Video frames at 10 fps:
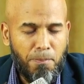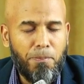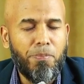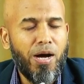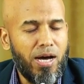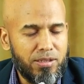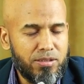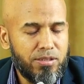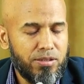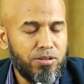
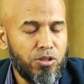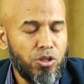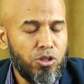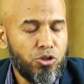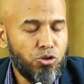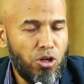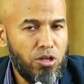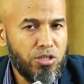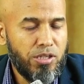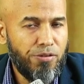But do
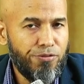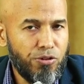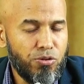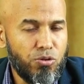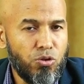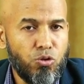not give your